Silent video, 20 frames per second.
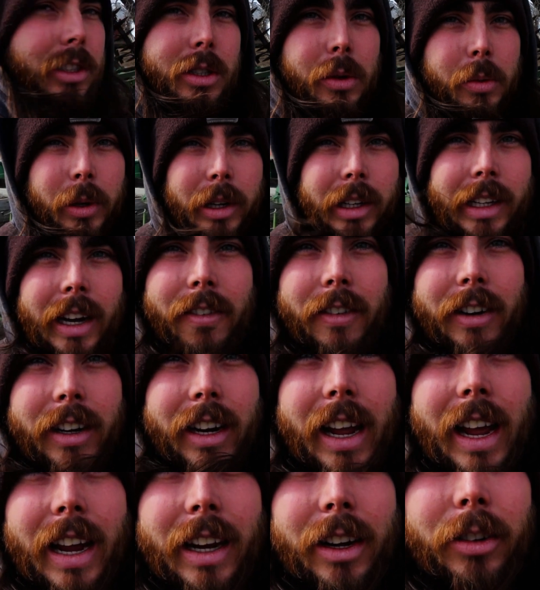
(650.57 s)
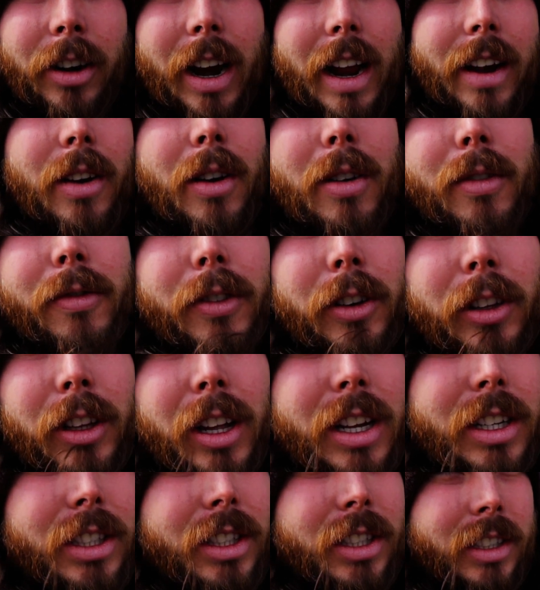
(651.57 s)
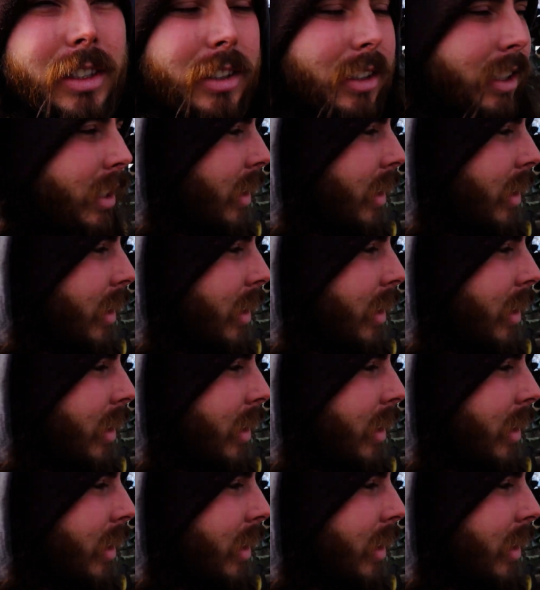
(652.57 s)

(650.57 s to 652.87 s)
it to work every day, I could ride it home for lunch and